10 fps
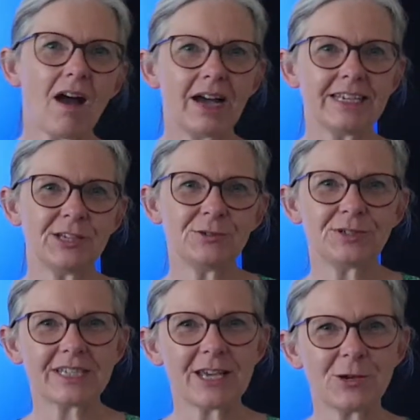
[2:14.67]
I need you
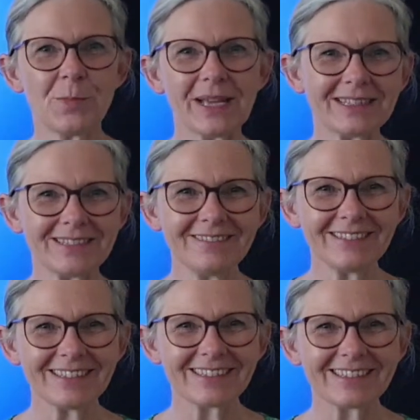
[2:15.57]
to take your
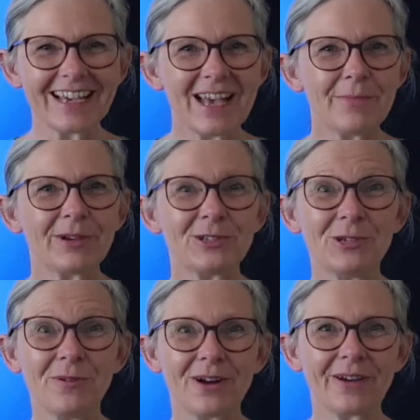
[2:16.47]
pencils because
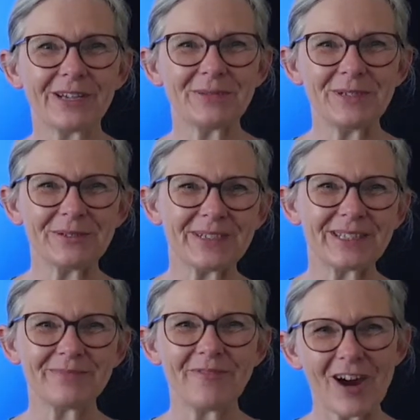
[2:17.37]
you are going to be doing
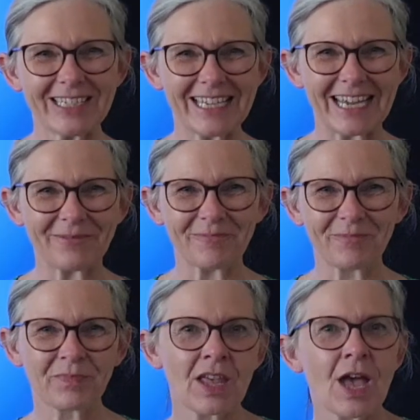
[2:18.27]
some writing.
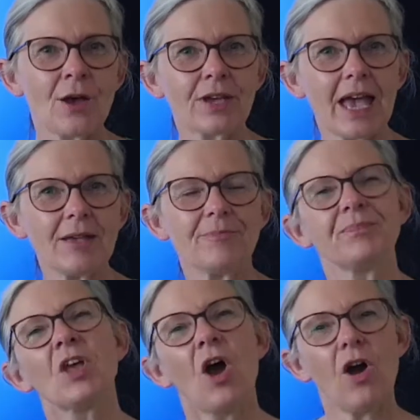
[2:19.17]
Okay.
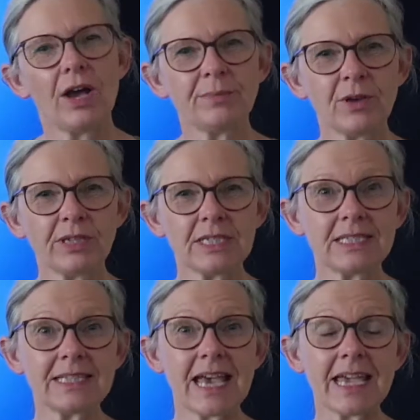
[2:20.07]
I'm going to
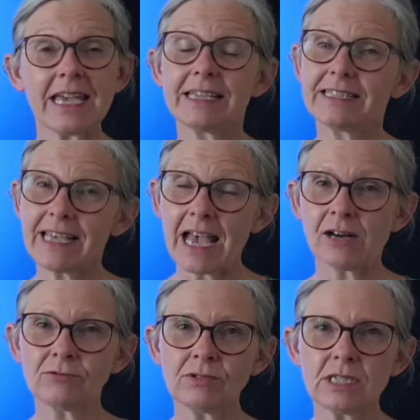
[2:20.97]
say a
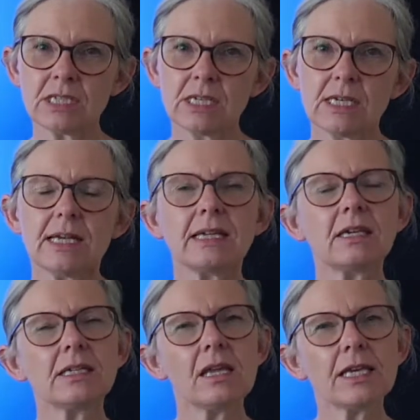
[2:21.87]
sound and
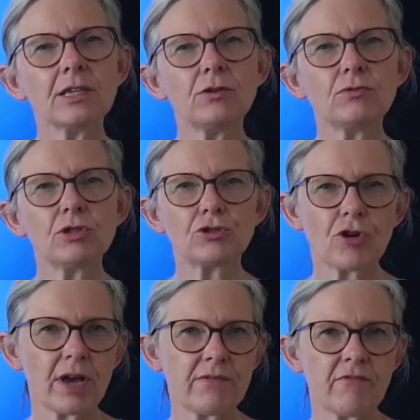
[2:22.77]
I'd like you to
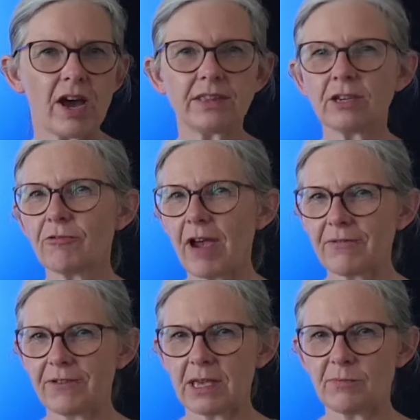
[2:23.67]
try and write the
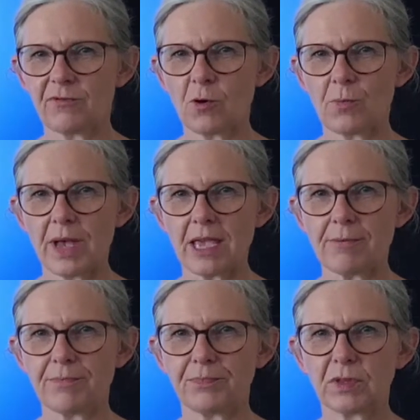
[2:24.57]
grapheme for
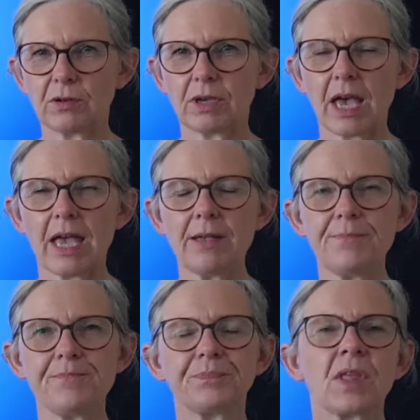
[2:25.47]
me.
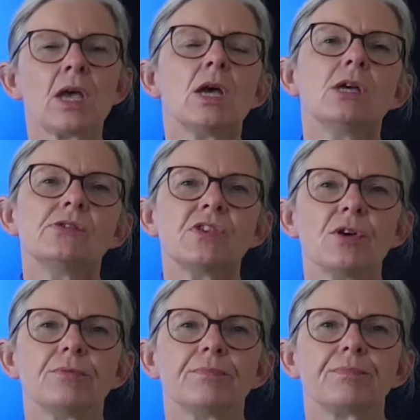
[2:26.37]
Okay.
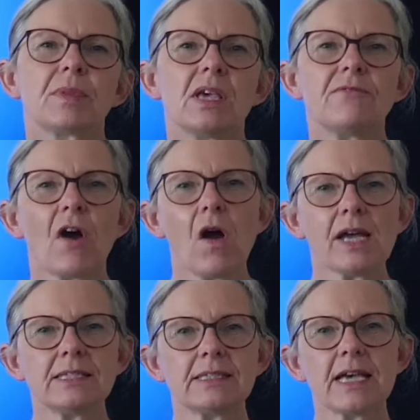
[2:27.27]
So if
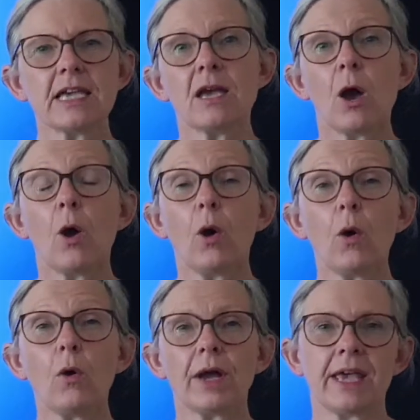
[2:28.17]
I say
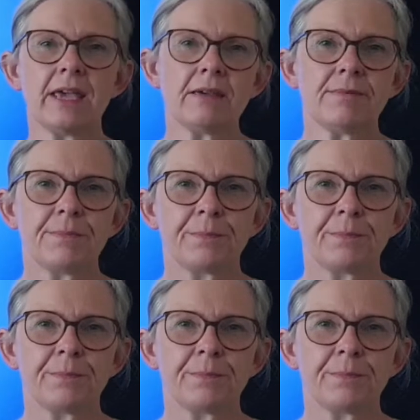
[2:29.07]
oi,